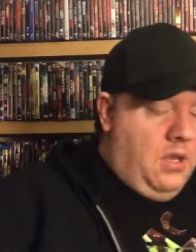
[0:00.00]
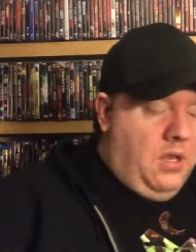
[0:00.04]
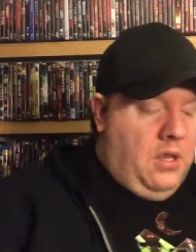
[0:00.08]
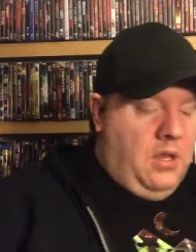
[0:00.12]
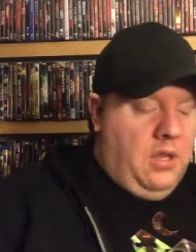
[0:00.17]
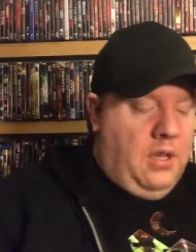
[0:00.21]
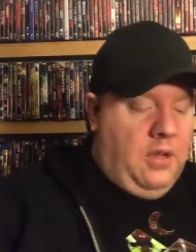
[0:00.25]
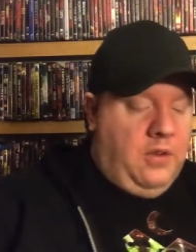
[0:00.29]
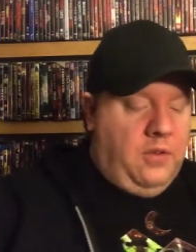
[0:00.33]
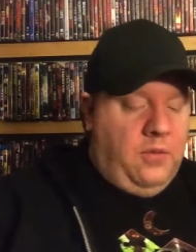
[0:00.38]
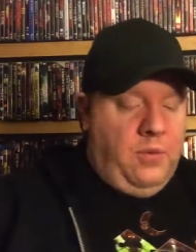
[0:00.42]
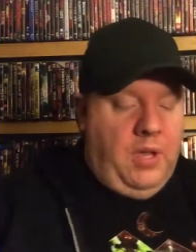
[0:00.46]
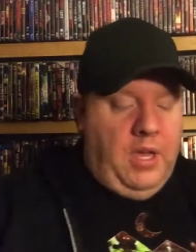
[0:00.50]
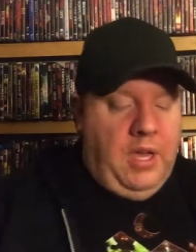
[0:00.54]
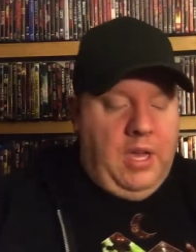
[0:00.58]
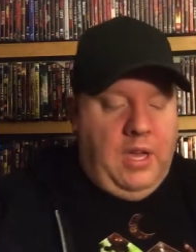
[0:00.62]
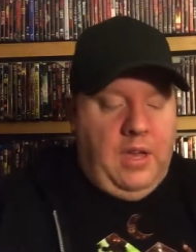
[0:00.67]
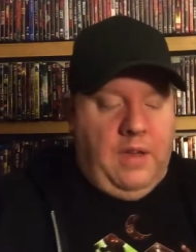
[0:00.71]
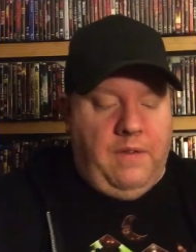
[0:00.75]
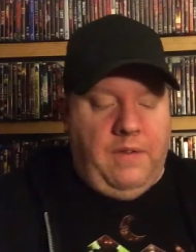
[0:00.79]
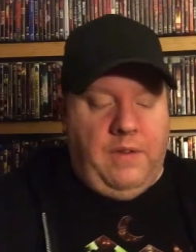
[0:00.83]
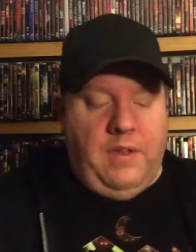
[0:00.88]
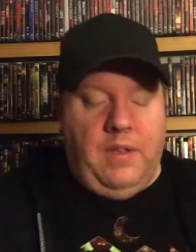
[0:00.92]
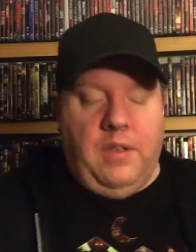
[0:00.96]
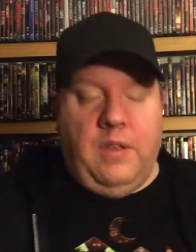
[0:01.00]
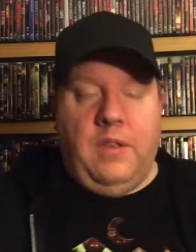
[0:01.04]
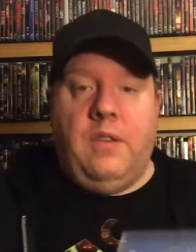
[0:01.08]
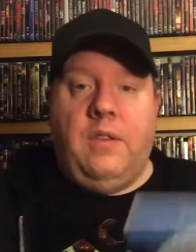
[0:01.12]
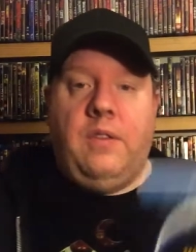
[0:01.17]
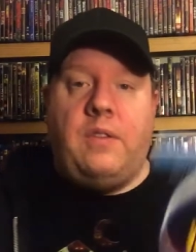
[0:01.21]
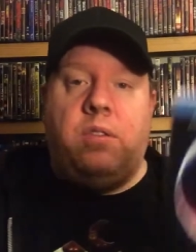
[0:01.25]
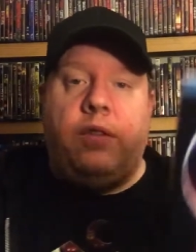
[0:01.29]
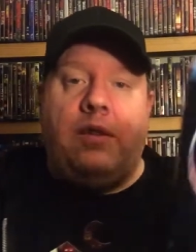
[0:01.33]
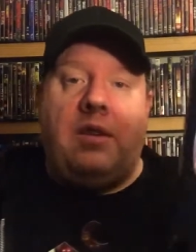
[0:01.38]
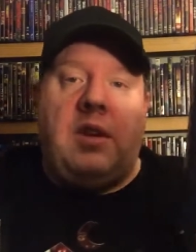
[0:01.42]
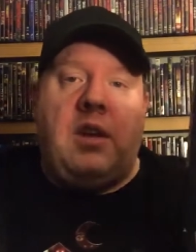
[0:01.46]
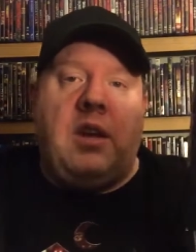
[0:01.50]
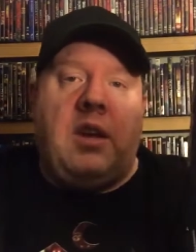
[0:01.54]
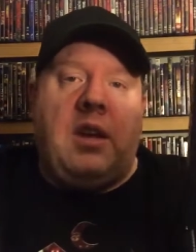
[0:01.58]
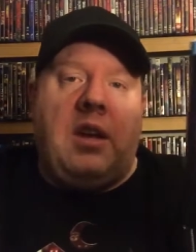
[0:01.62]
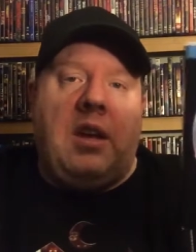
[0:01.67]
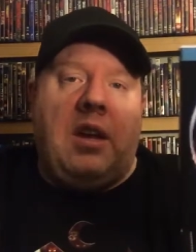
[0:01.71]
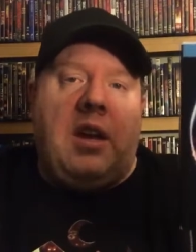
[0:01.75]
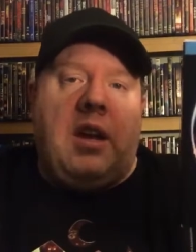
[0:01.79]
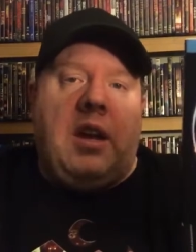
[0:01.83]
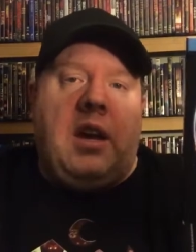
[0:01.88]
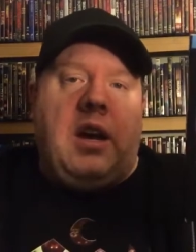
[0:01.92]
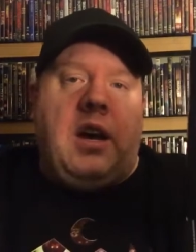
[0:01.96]
Next we have is
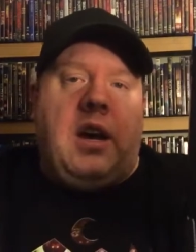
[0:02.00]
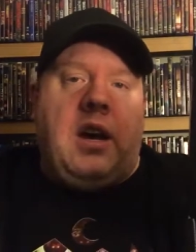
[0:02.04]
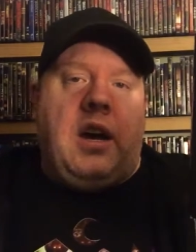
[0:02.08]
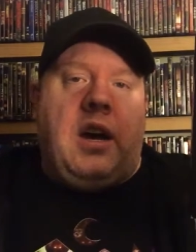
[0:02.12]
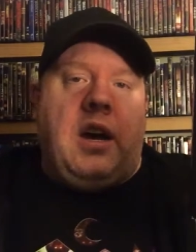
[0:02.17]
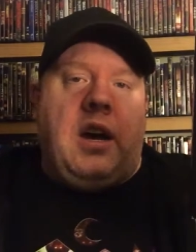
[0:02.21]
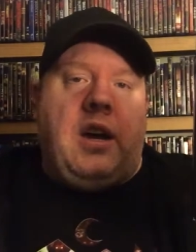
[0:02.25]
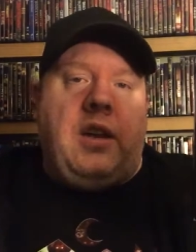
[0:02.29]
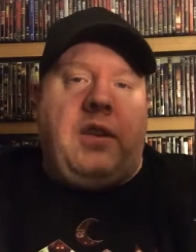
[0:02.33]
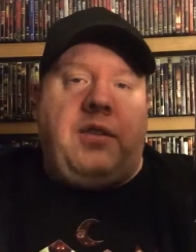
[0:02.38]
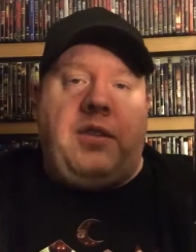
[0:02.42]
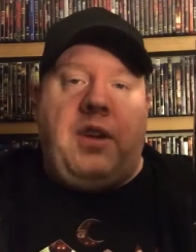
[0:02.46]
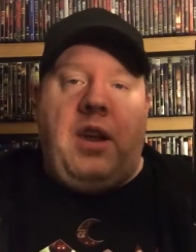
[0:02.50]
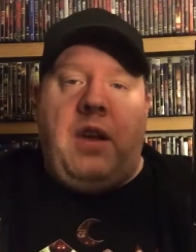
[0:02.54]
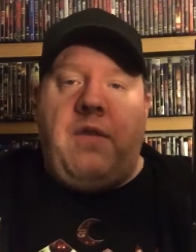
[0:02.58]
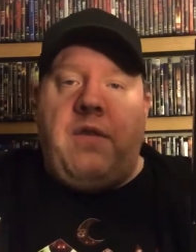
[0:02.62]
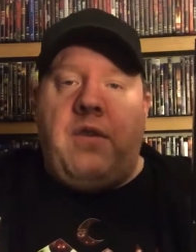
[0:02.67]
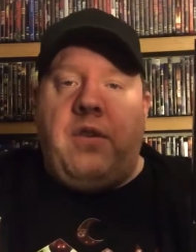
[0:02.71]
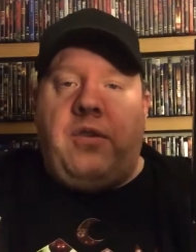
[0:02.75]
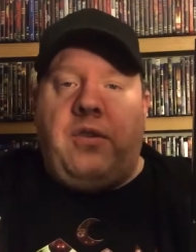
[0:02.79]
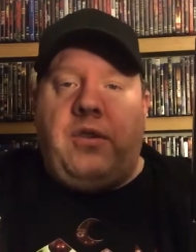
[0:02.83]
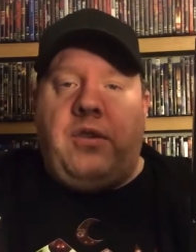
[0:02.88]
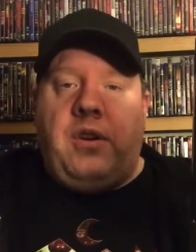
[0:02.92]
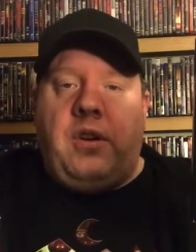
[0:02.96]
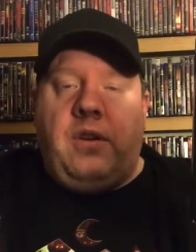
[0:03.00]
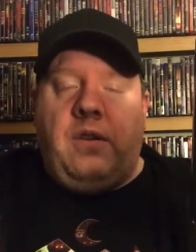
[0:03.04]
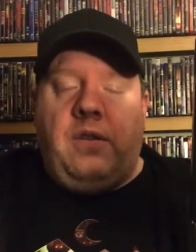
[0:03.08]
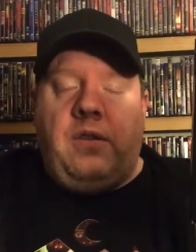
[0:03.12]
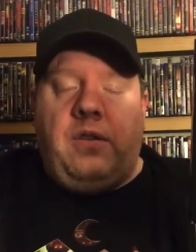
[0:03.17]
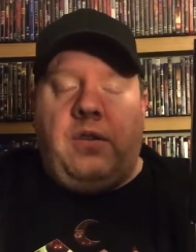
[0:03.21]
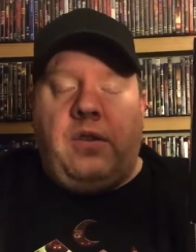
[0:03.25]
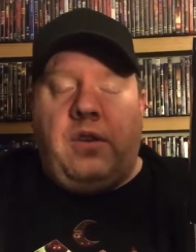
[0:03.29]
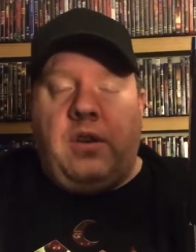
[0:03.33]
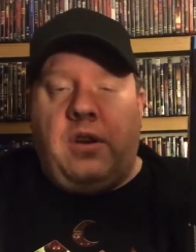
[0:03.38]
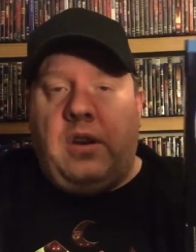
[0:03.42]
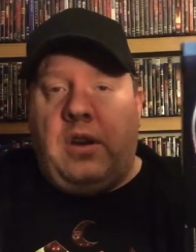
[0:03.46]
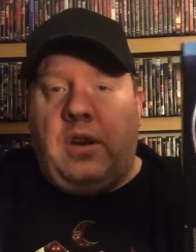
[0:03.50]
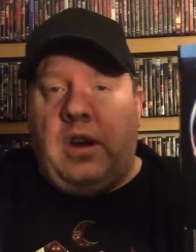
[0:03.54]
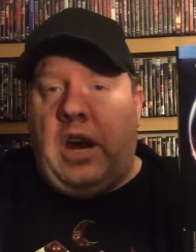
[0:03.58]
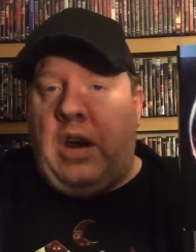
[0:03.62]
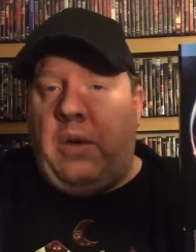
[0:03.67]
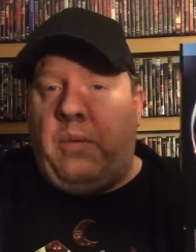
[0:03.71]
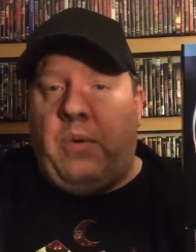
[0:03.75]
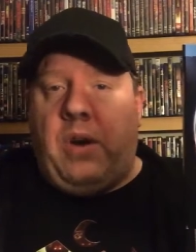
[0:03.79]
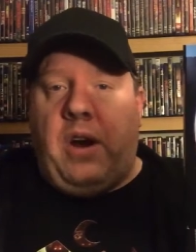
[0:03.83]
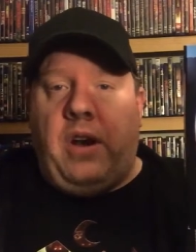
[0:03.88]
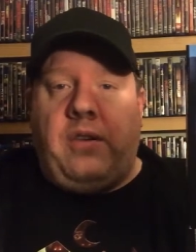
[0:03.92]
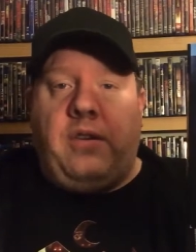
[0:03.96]
uh, Save Yourselves.
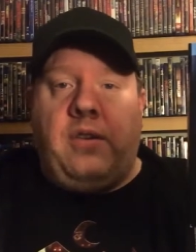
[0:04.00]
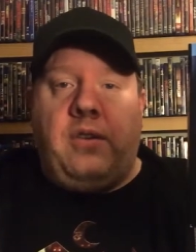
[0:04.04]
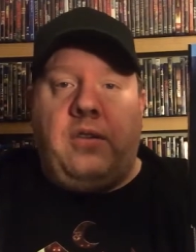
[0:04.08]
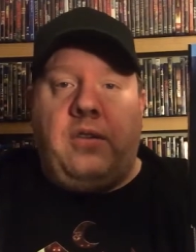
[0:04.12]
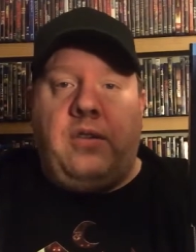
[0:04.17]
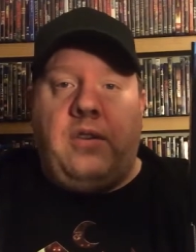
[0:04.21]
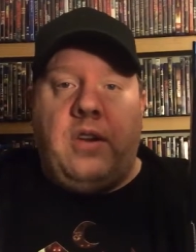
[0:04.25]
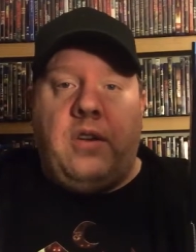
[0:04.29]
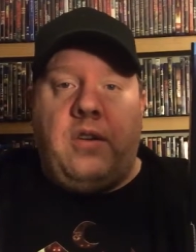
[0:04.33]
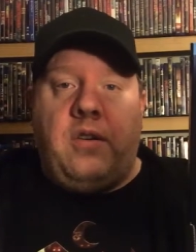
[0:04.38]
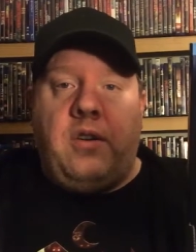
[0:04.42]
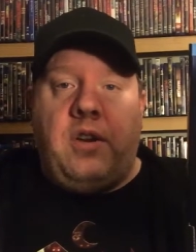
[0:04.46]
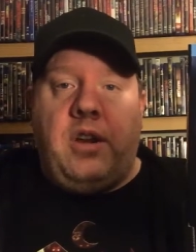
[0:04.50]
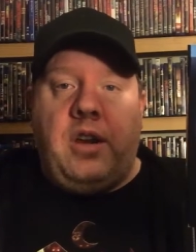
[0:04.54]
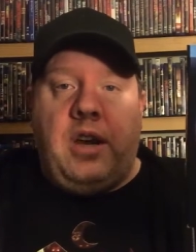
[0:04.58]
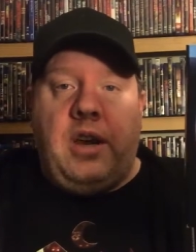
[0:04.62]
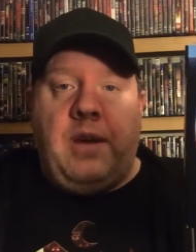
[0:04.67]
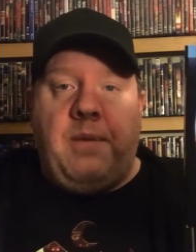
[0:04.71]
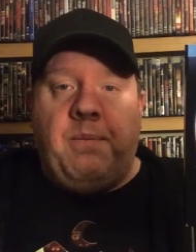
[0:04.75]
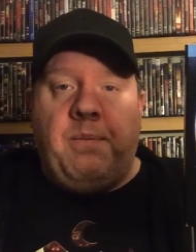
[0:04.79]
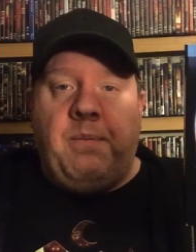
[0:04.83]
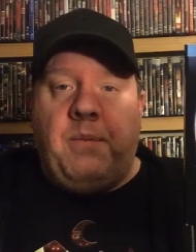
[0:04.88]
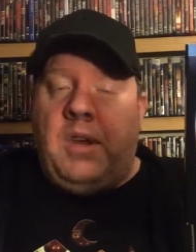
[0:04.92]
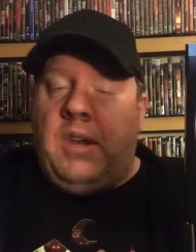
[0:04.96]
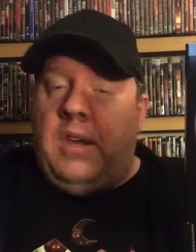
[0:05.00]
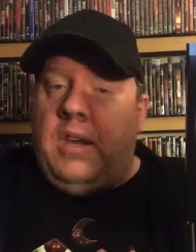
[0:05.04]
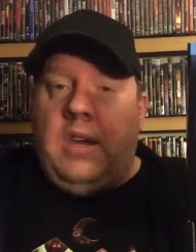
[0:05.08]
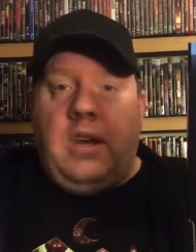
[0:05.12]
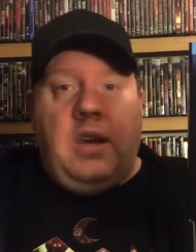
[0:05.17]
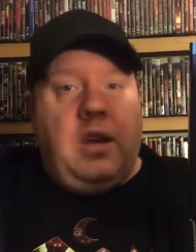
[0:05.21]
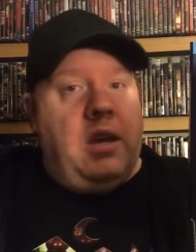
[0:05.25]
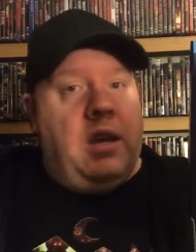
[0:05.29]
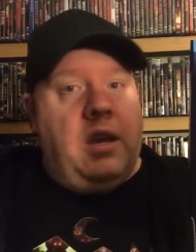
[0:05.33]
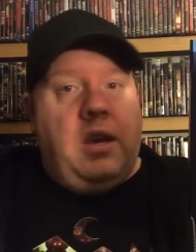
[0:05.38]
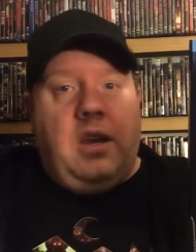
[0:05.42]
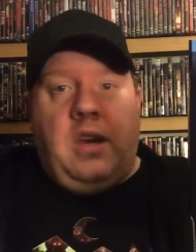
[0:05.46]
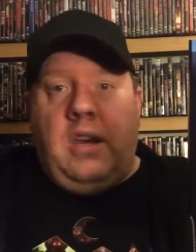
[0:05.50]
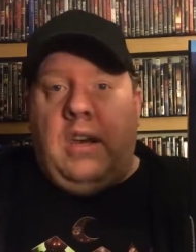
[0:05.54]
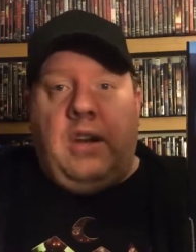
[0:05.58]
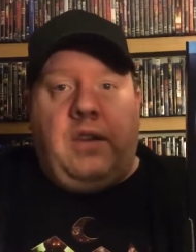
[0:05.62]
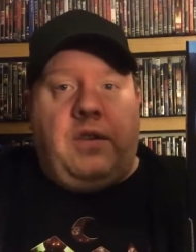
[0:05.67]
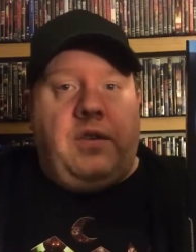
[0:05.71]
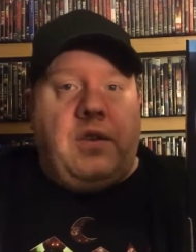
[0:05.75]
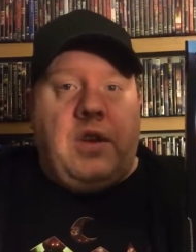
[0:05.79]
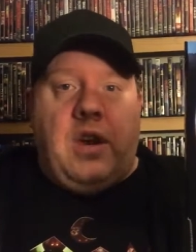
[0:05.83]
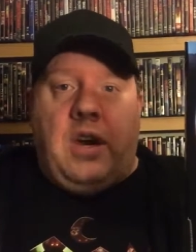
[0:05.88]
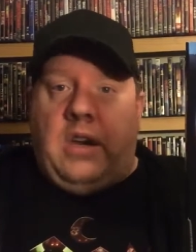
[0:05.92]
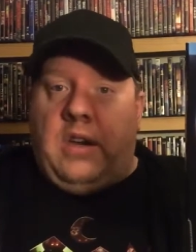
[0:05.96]
I watched this the other day.
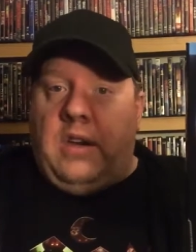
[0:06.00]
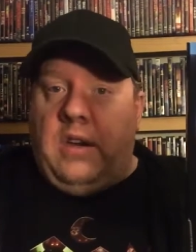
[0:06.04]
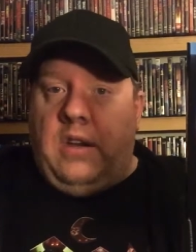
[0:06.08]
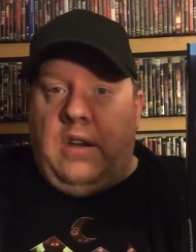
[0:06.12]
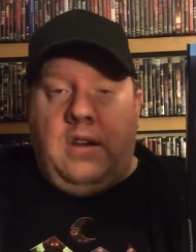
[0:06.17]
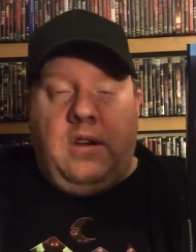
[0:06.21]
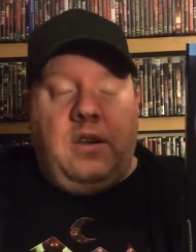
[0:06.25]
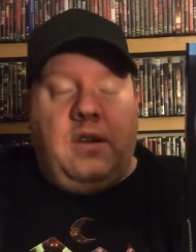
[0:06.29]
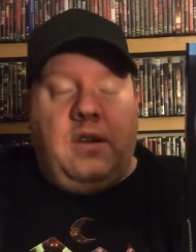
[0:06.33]
It's not good.